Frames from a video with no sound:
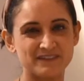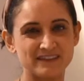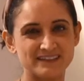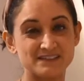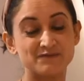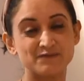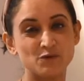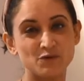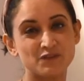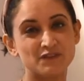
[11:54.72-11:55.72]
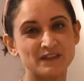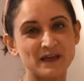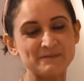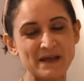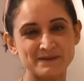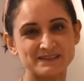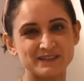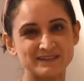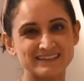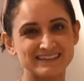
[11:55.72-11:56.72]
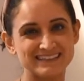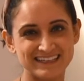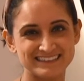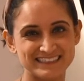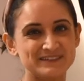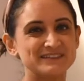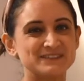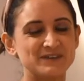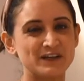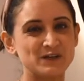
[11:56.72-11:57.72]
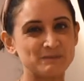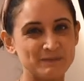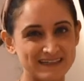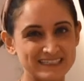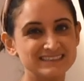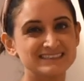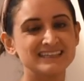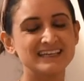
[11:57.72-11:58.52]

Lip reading: this fourth episode in the second series of Icon Minds